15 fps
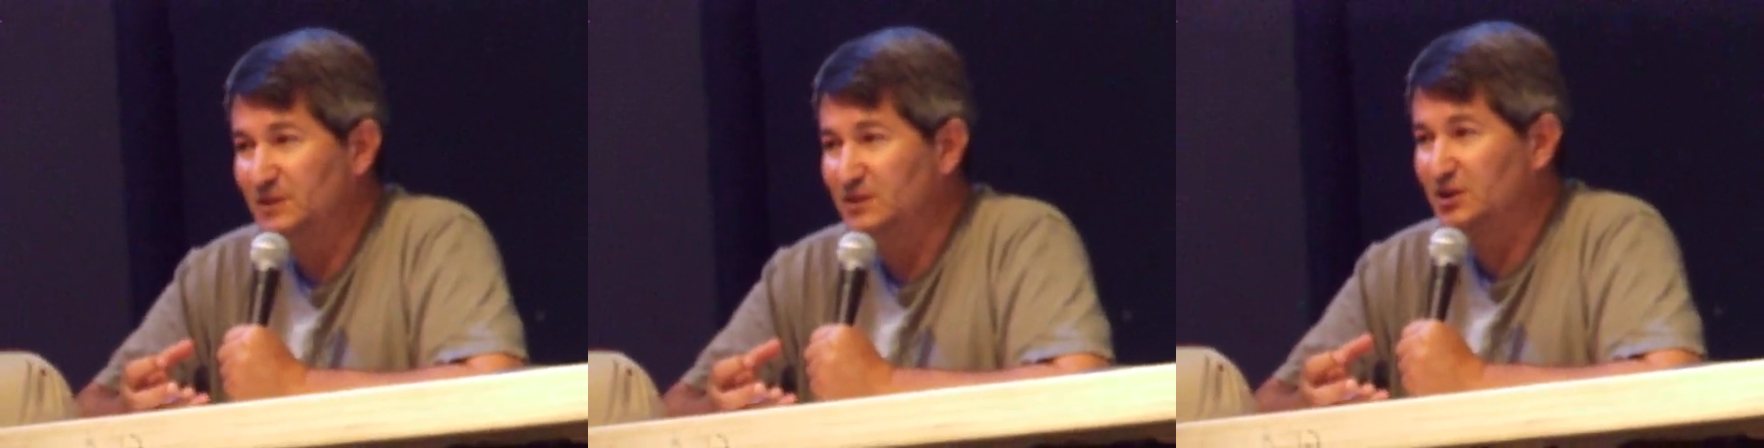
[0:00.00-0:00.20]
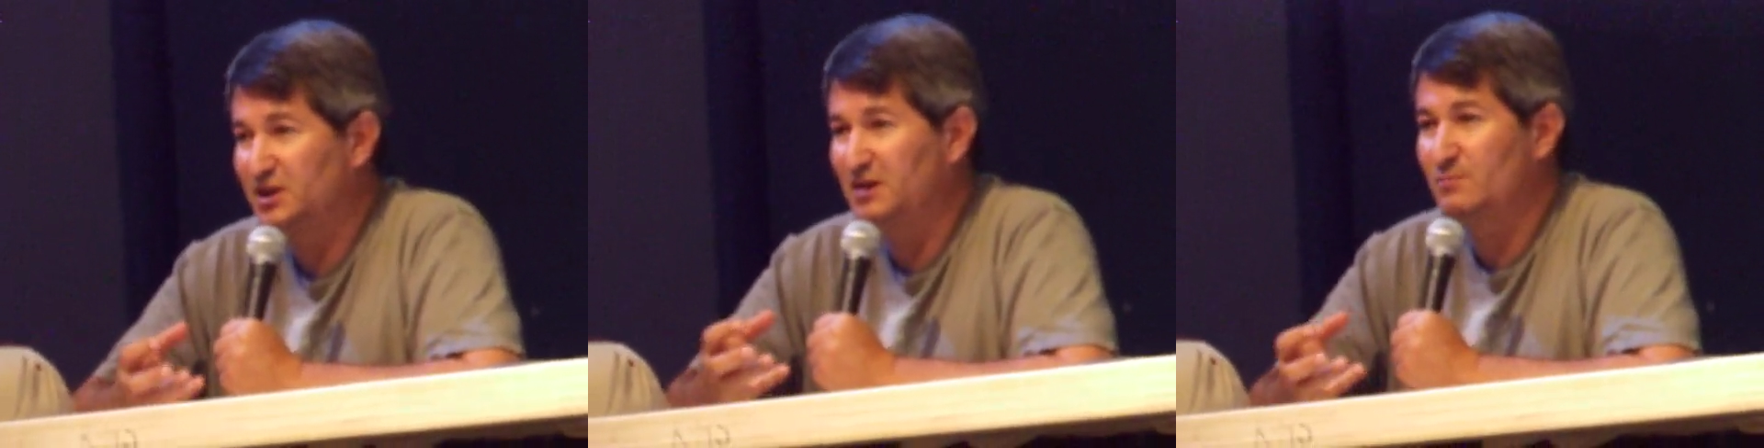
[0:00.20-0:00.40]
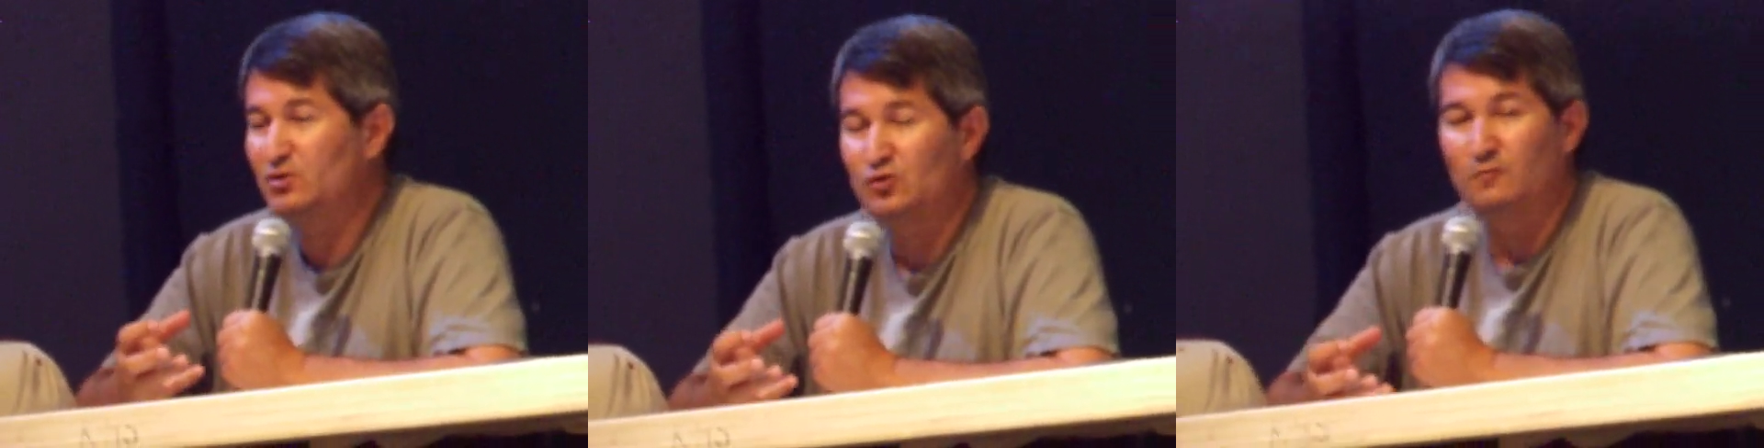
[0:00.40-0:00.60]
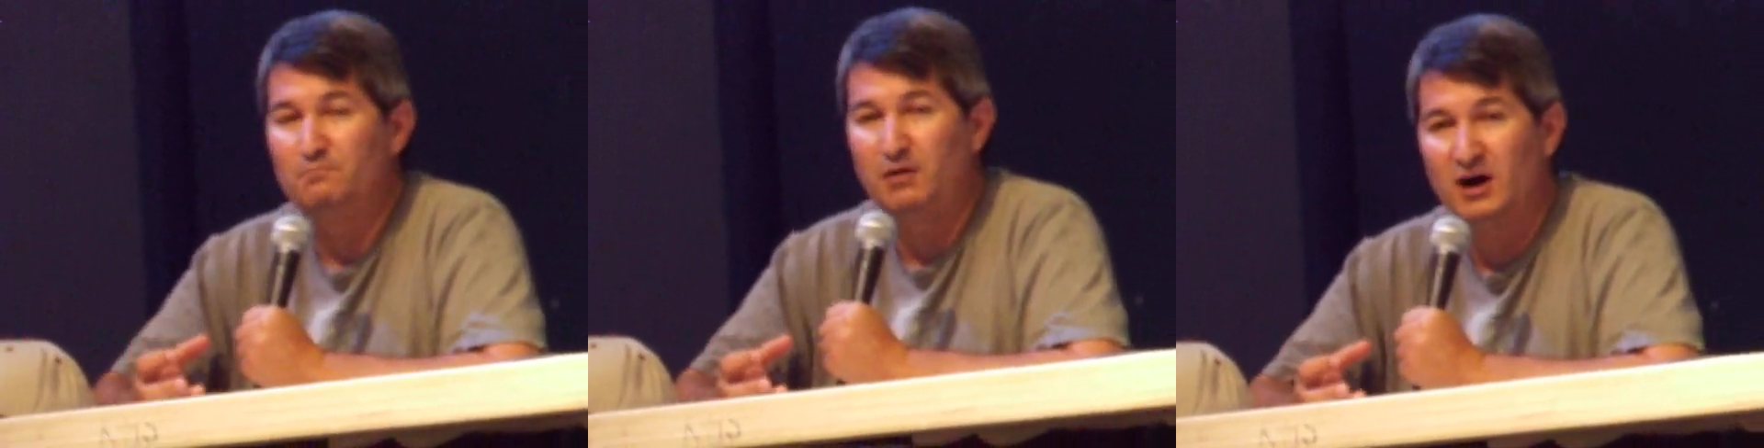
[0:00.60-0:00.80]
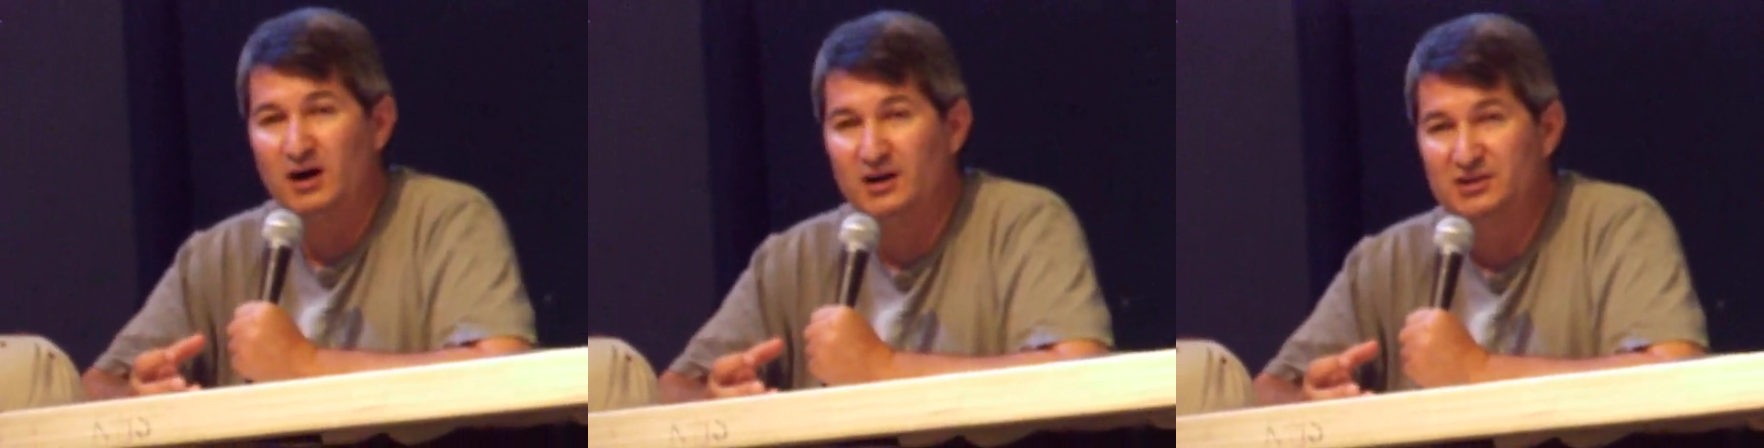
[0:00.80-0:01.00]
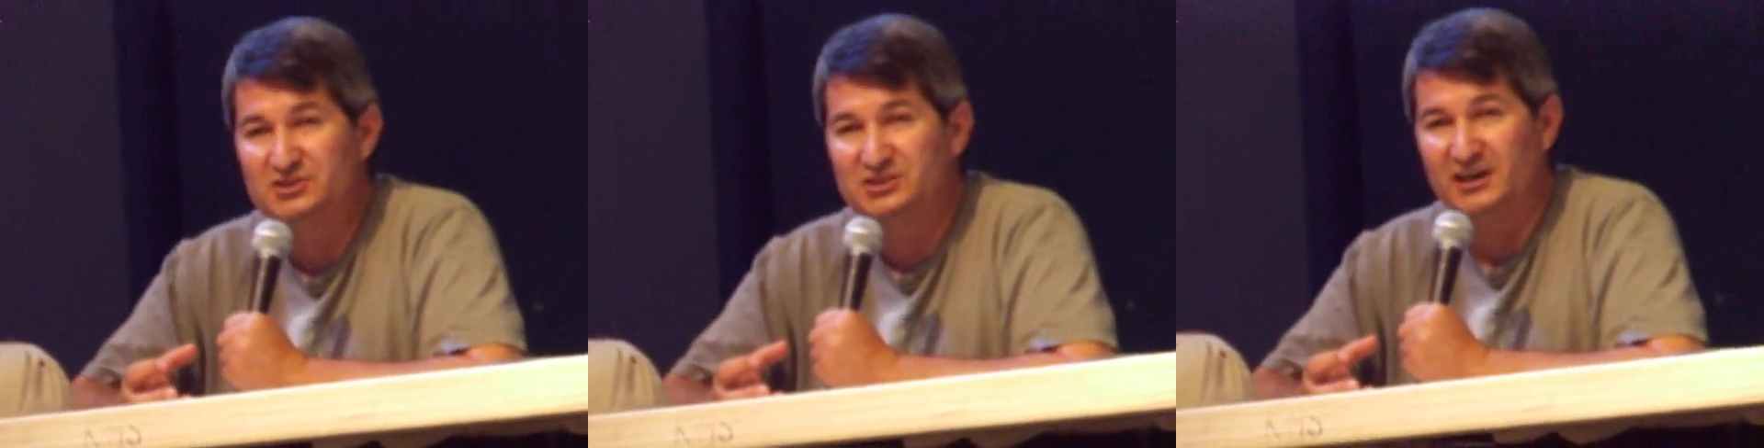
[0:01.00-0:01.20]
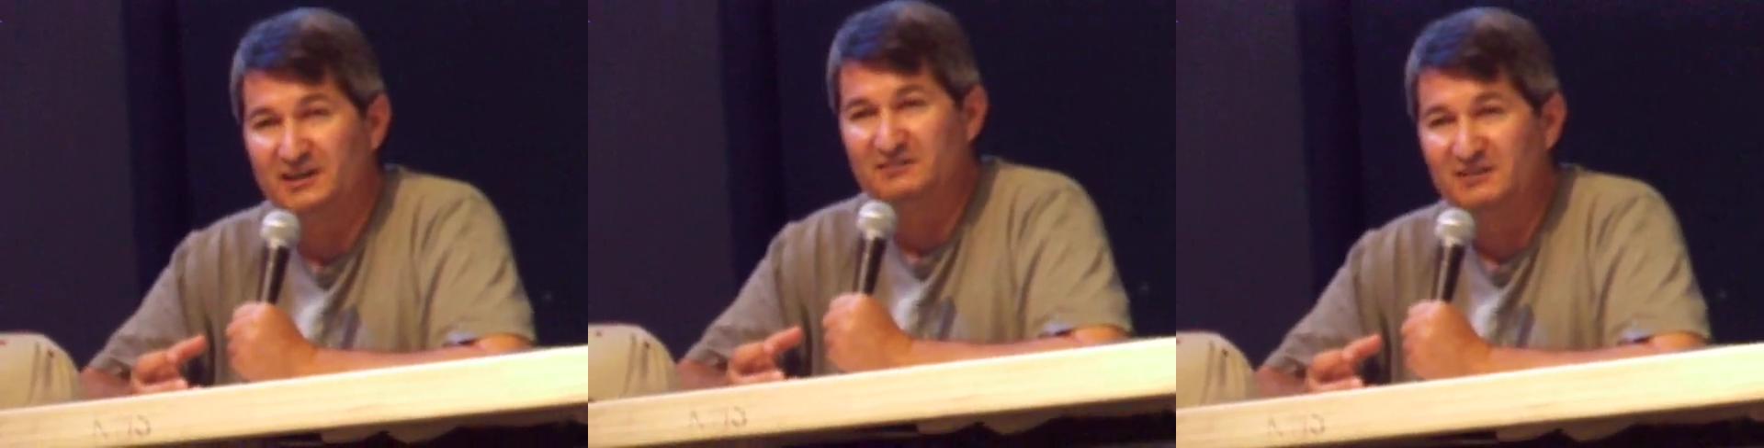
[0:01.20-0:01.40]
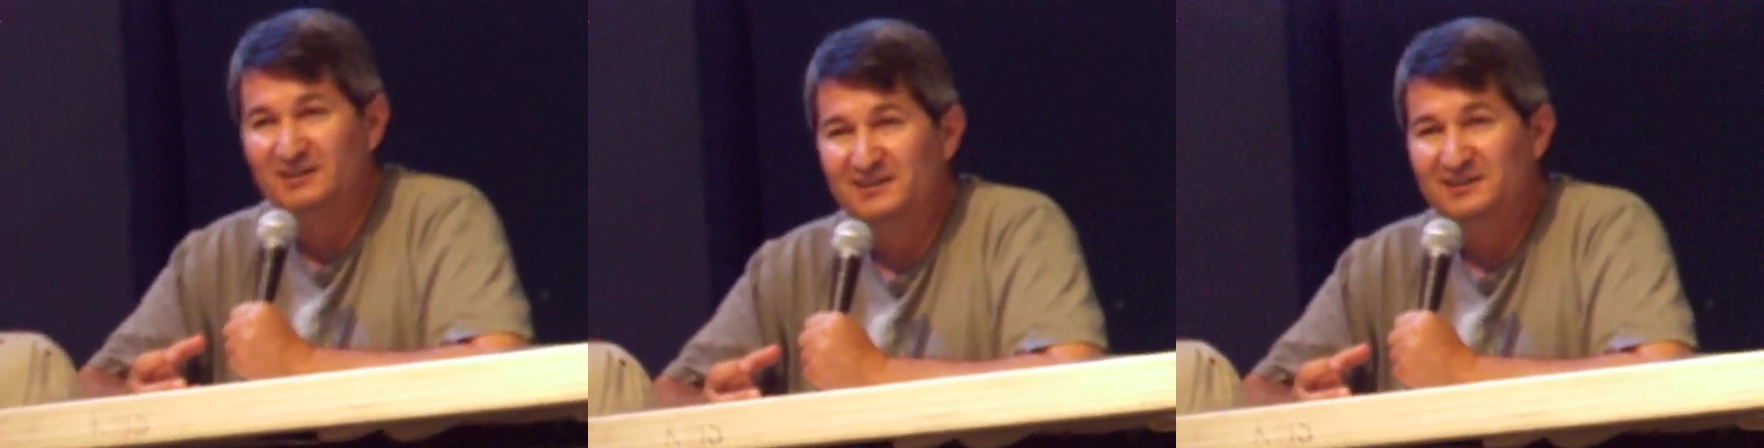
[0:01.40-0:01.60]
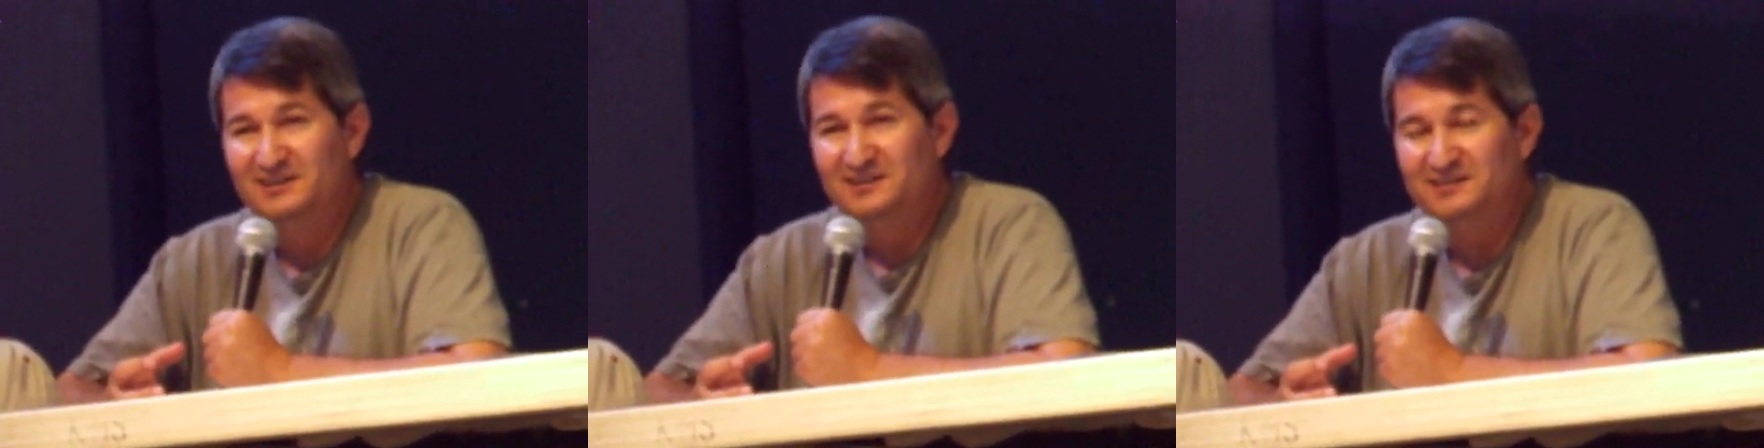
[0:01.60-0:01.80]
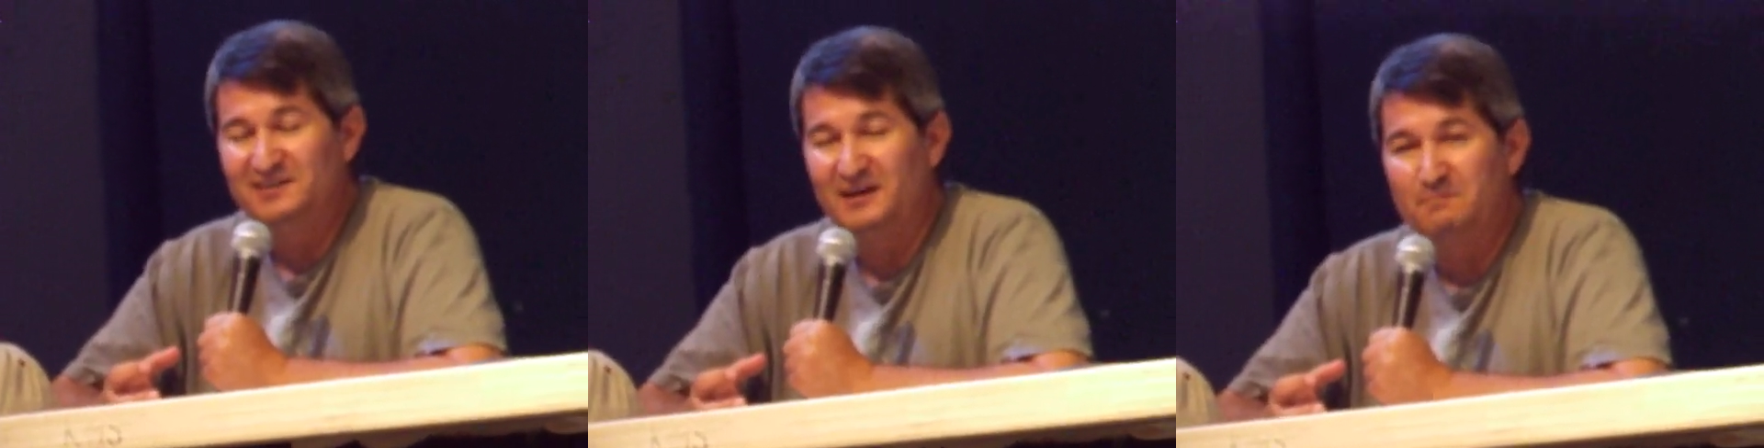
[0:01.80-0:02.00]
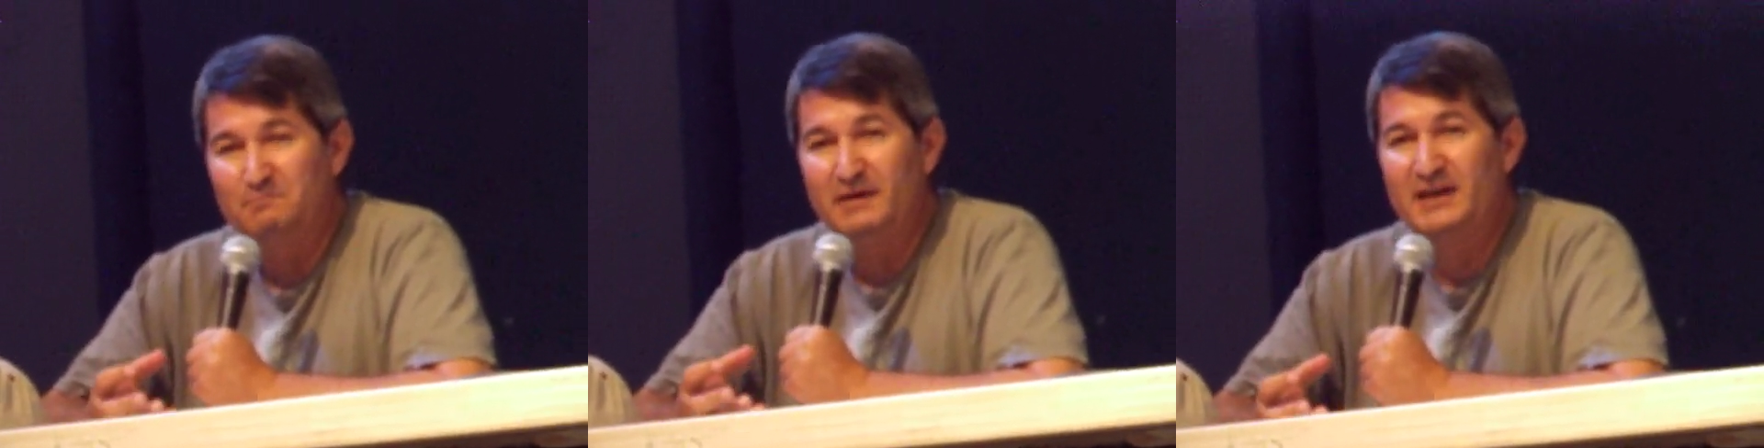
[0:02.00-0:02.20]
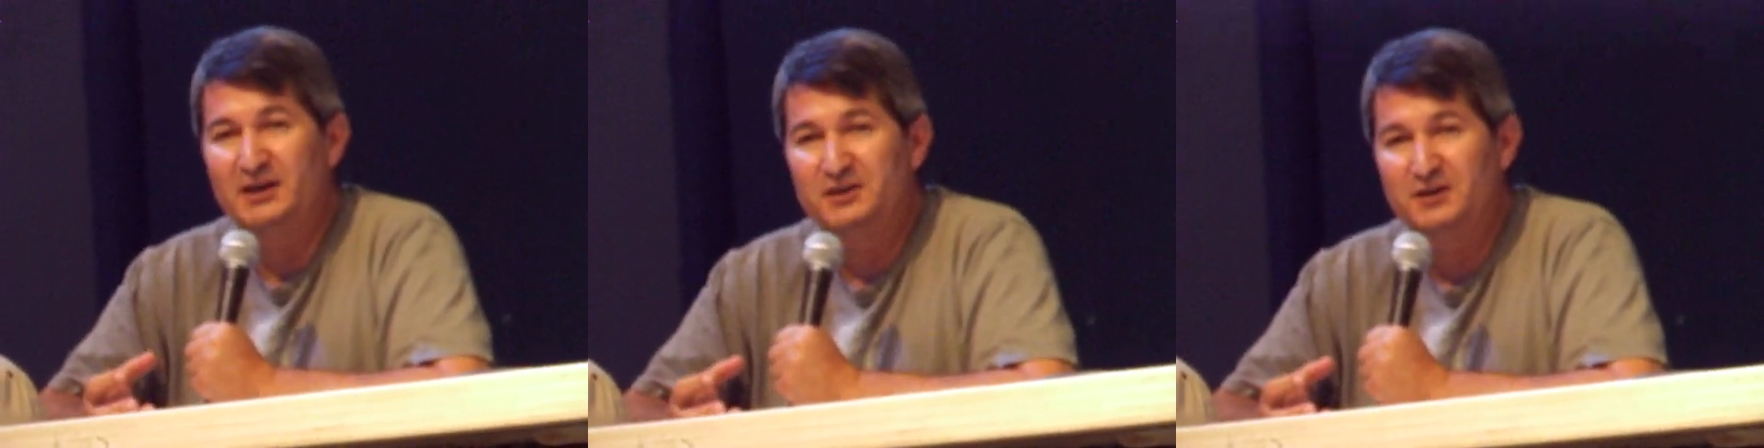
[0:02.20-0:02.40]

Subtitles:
The chemical bonds that made